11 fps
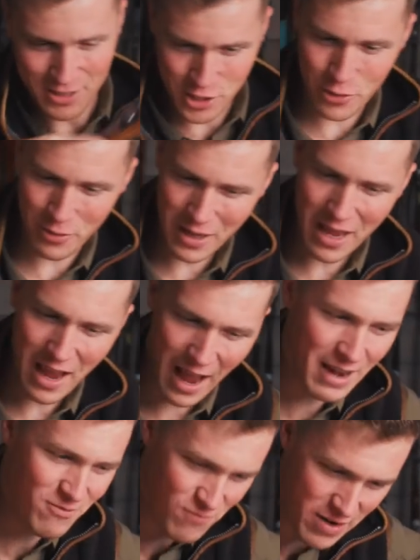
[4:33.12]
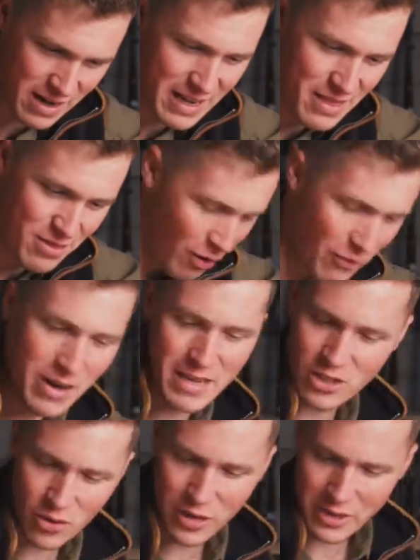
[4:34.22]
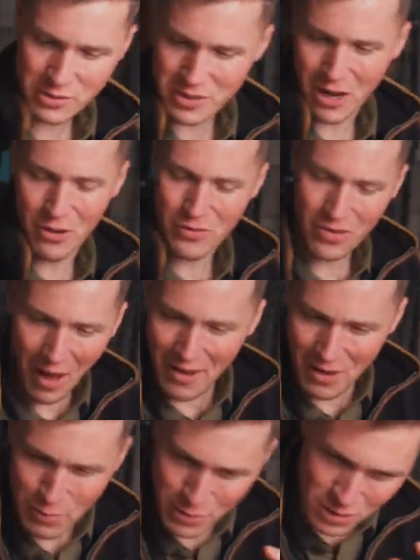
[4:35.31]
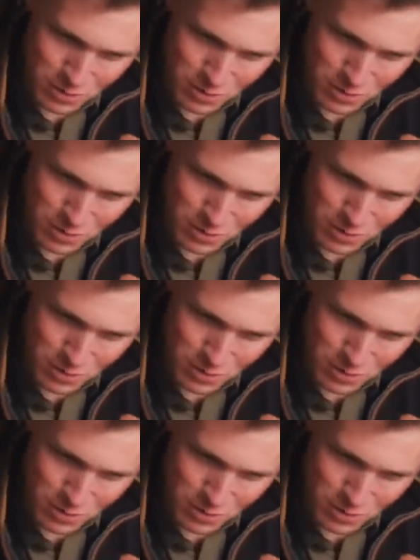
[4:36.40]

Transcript: shooting it and really thoroughly enjoying yourself. Like, and it puts a